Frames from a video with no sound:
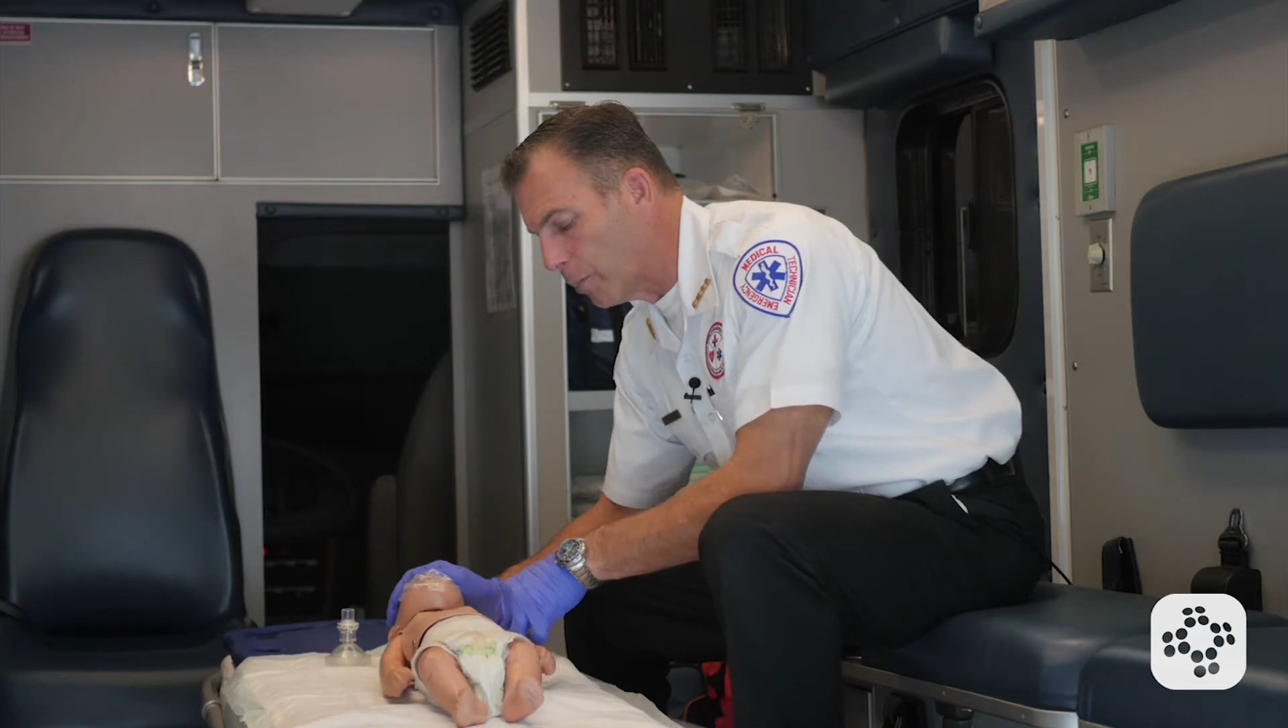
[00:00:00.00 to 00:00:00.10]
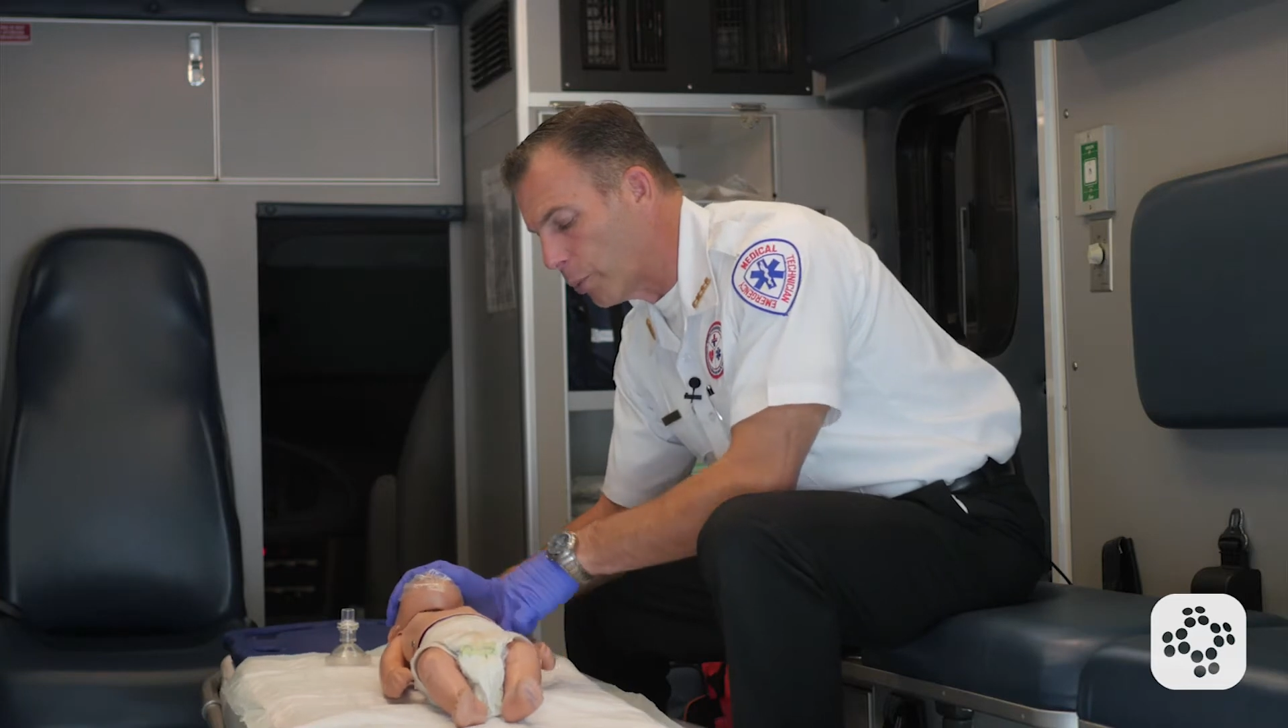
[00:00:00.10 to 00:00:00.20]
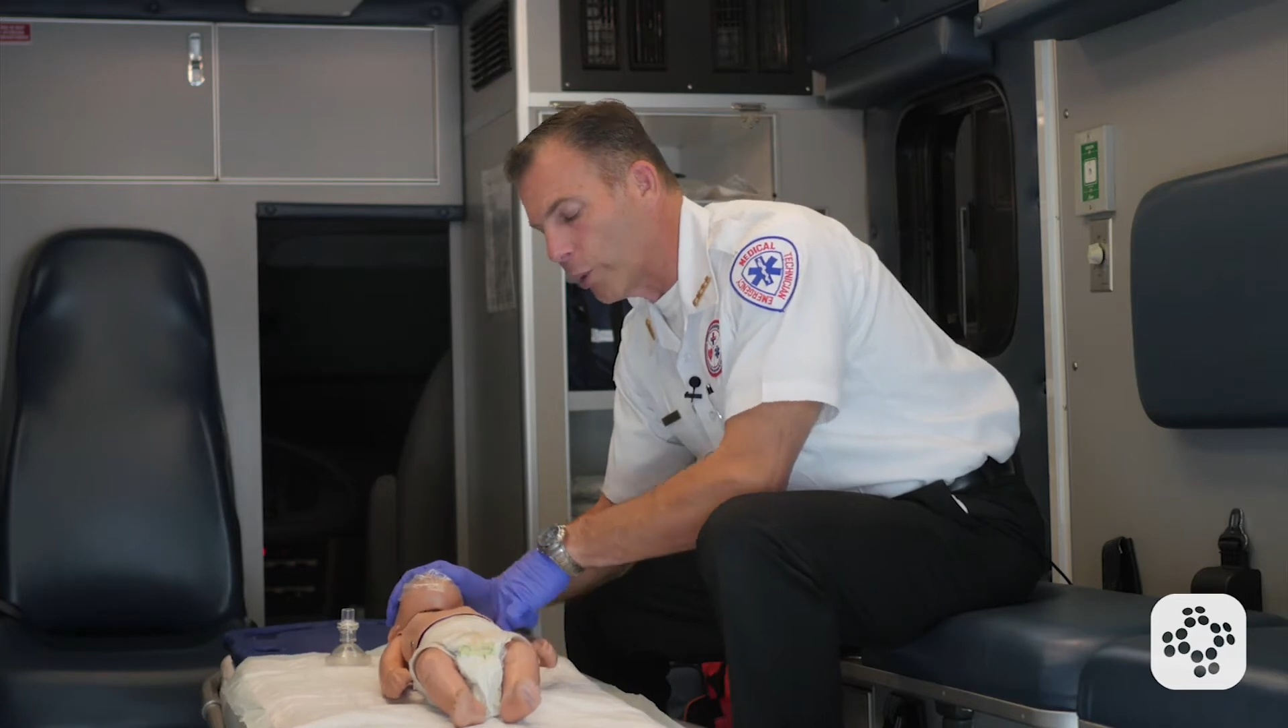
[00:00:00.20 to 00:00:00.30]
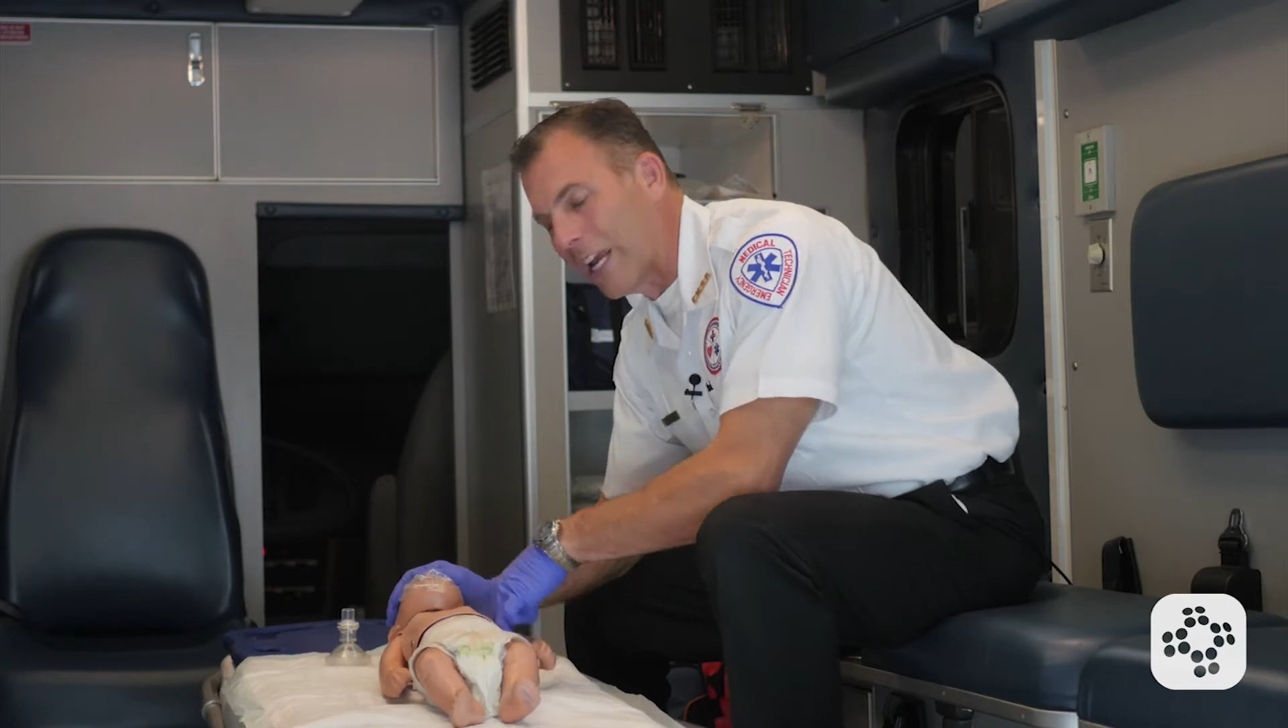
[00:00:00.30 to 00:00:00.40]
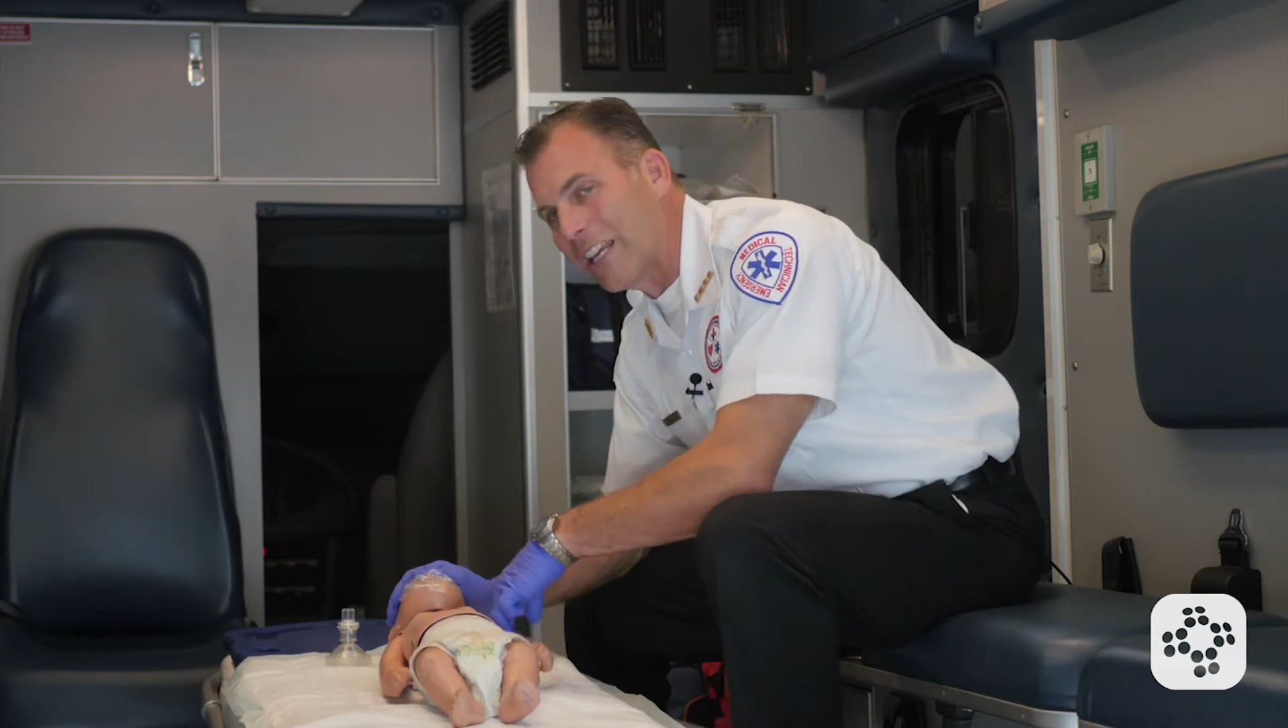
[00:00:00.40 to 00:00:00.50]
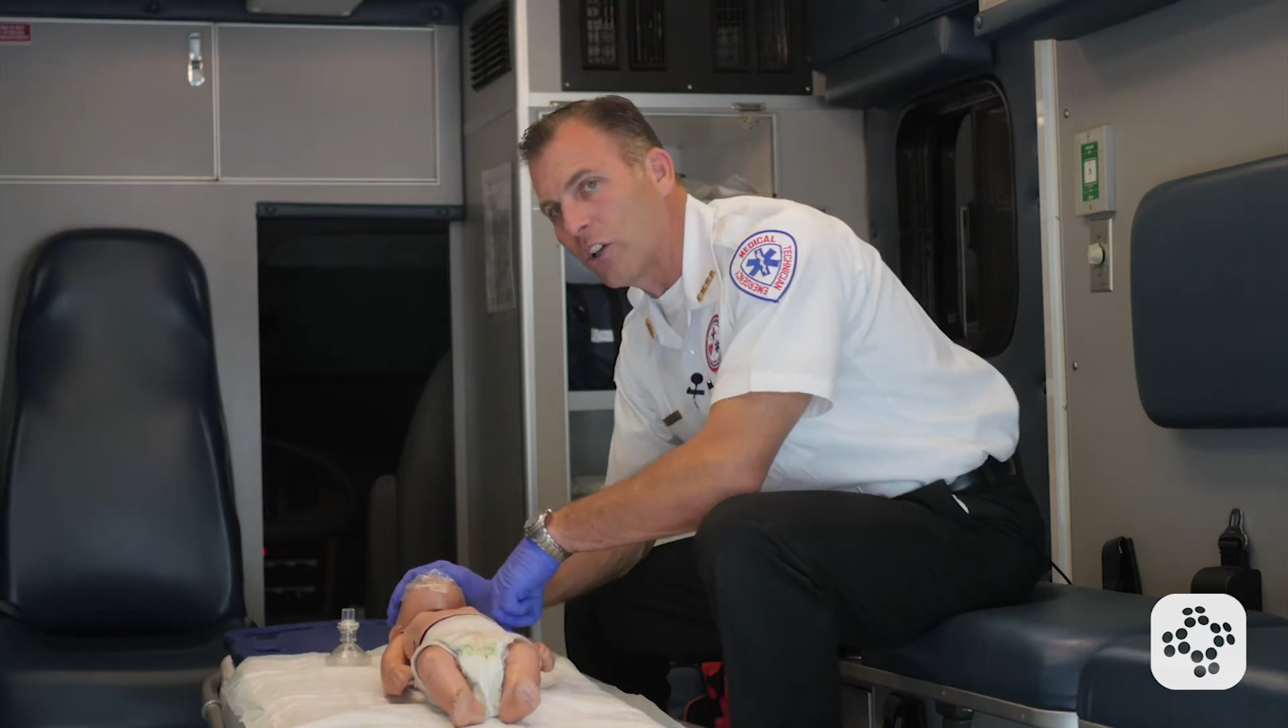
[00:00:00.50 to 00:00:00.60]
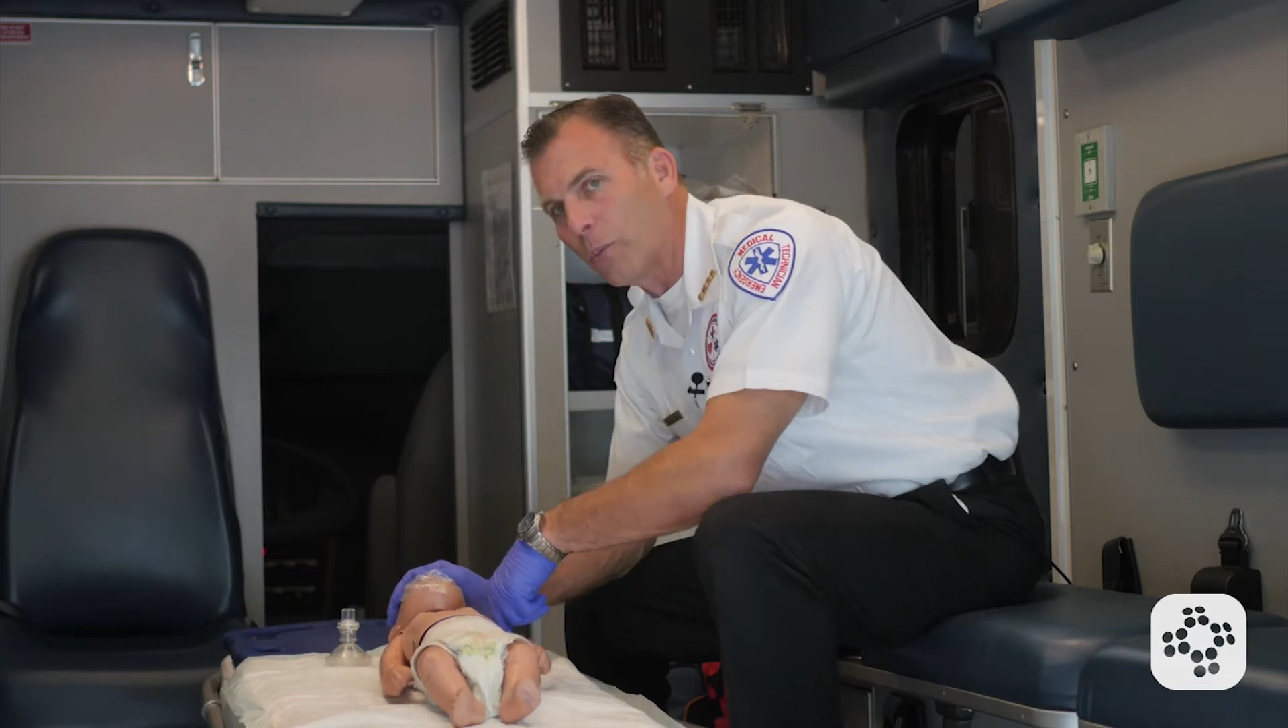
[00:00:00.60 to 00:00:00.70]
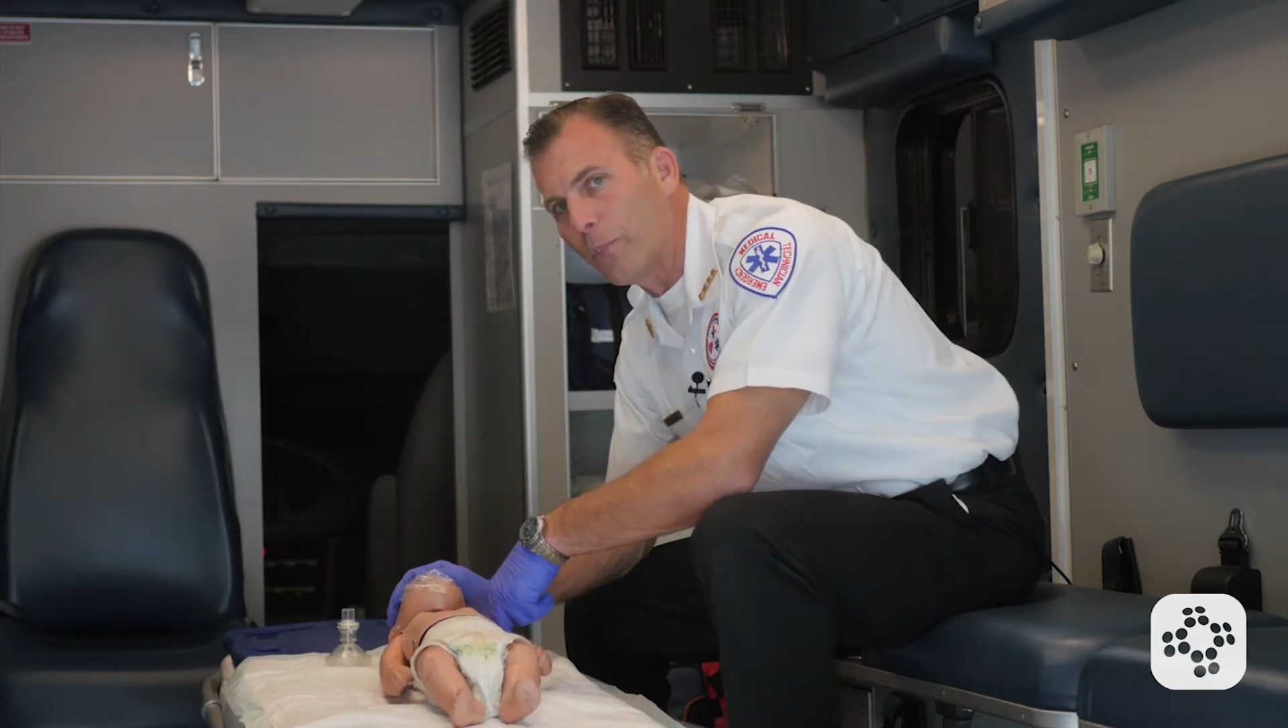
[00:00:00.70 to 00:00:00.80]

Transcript: brachial